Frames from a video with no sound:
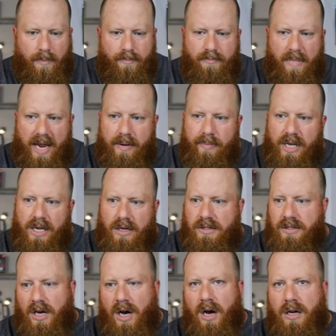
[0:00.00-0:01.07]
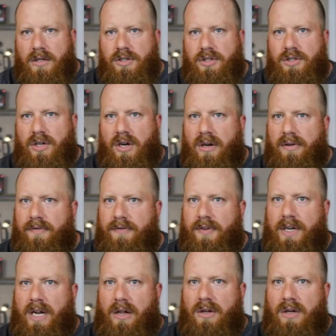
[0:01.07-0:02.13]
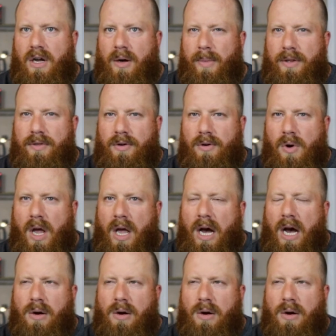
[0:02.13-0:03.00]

maybe a touch of vanilla coming through.